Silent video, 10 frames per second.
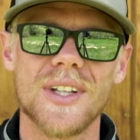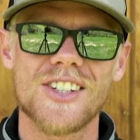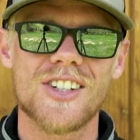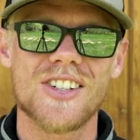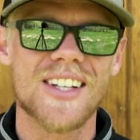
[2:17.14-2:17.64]
and
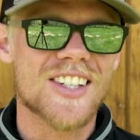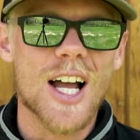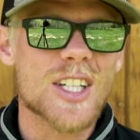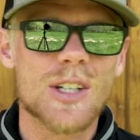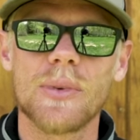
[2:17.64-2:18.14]
that's just, that's
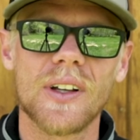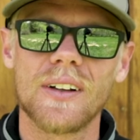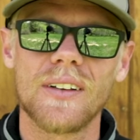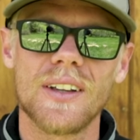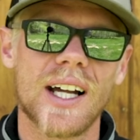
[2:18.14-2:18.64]
not
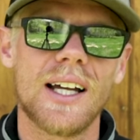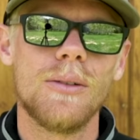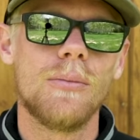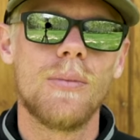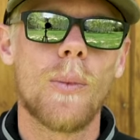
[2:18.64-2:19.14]
something that I
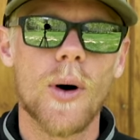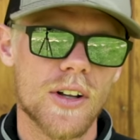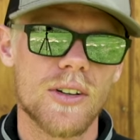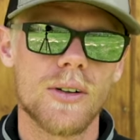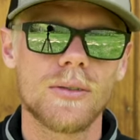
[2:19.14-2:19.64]
want
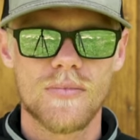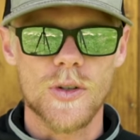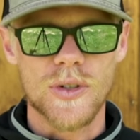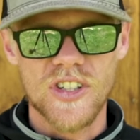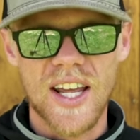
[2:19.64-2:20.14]
to do.
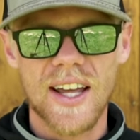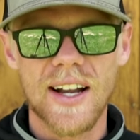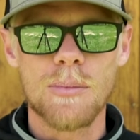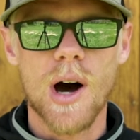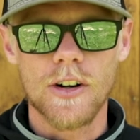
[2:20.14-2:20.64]
So instead,
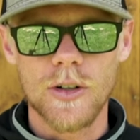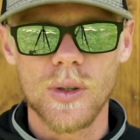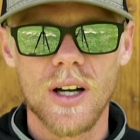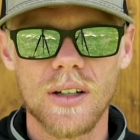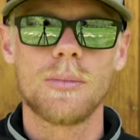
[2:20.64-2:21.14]
I bought a new
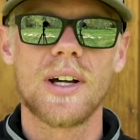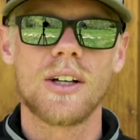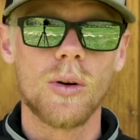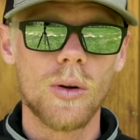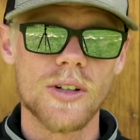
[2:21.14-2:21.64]
gun. My
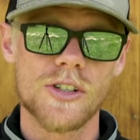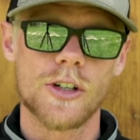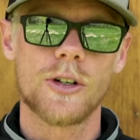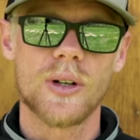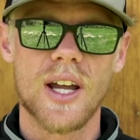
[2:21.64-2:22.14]
goal is to
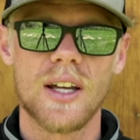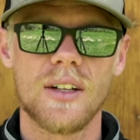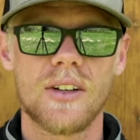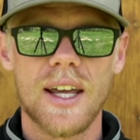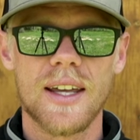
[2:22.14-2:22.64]
create
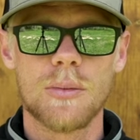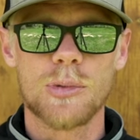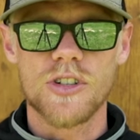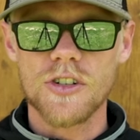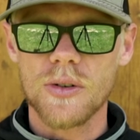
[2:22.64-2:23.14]
a
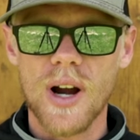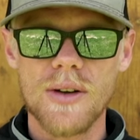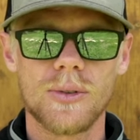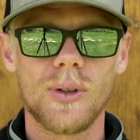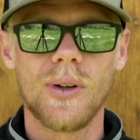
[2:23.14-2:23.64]
precision
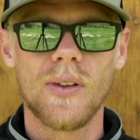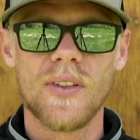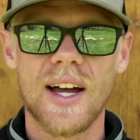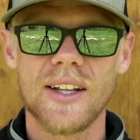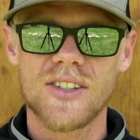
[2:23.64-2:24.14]
rifle
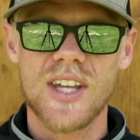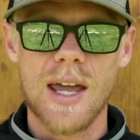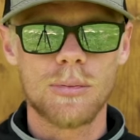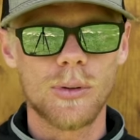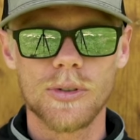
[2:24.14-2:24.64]
that's
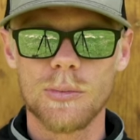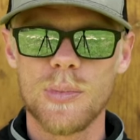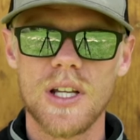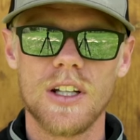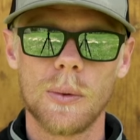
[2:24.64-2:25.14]
capable of
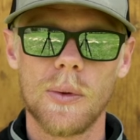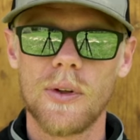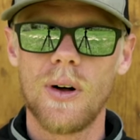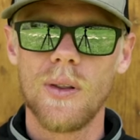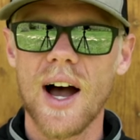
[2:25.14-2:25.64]
competing with
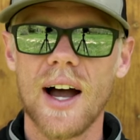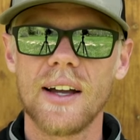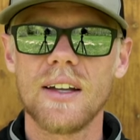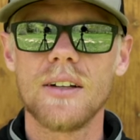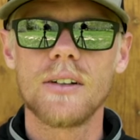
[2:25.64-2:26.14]
all the
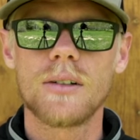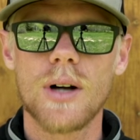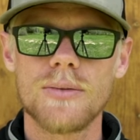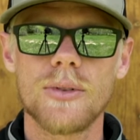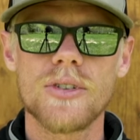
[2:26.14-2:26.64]
high-end
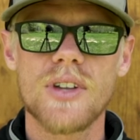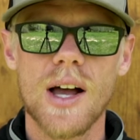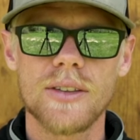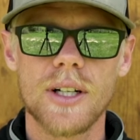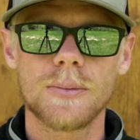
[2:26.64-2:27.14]
rifles
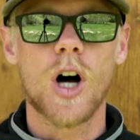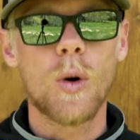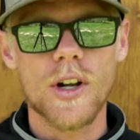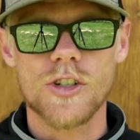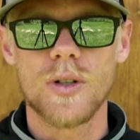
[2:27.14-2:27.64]
out there, all
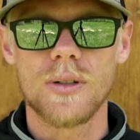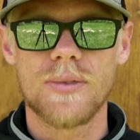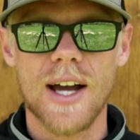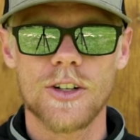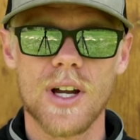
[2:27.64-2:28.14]
while shooting
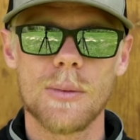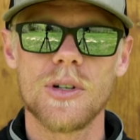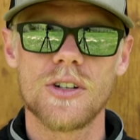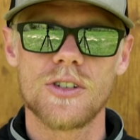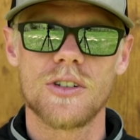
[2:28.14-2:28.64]
factory
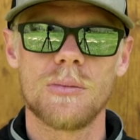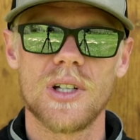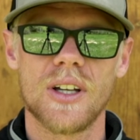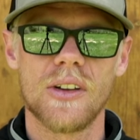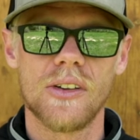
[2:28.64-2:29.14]
ammunition
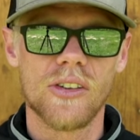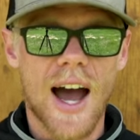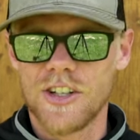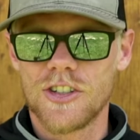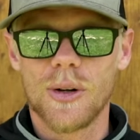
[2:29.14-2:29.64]
because
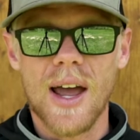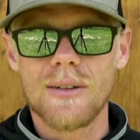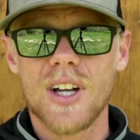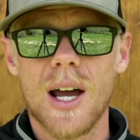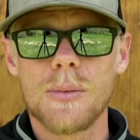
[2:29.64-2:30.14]
I just don't
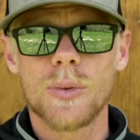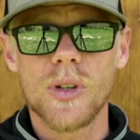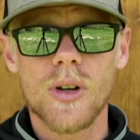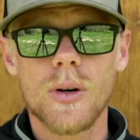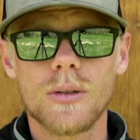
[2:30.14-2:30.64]
have time to
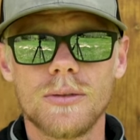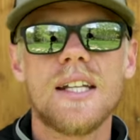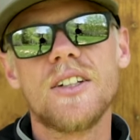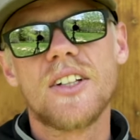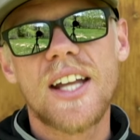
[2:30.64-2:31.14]
reload.
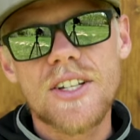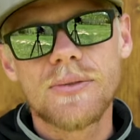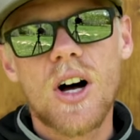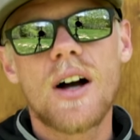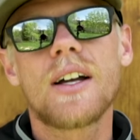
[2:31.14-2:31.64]
And in today's
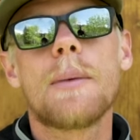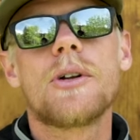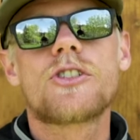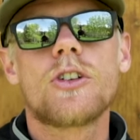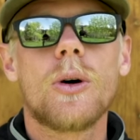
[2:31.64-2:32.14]
vlog, I'm
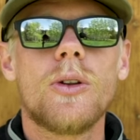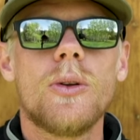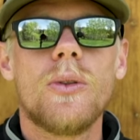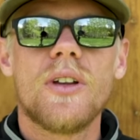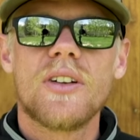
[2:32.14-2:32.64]
gonna show
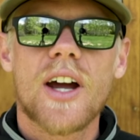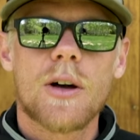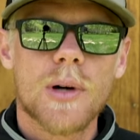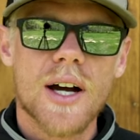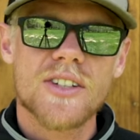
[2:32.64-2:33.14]
you the entire
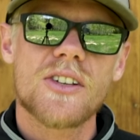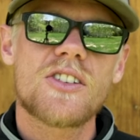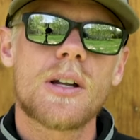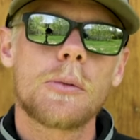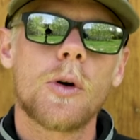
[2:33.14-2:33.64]

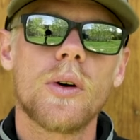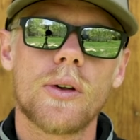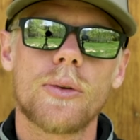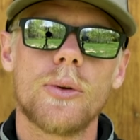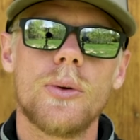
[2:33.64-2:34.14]
process I'm going
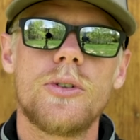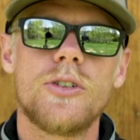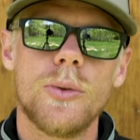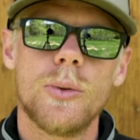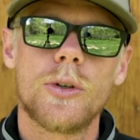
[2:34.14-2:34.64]
through
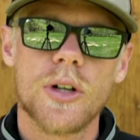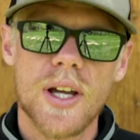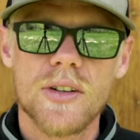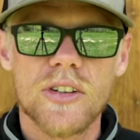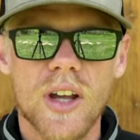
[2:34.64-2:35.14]
to
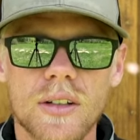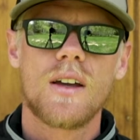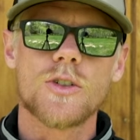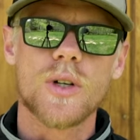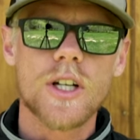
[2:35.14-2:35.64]
create this gun.
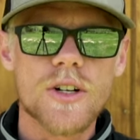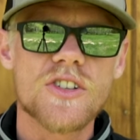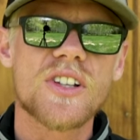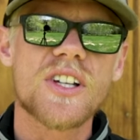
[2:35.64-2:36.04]
So here is a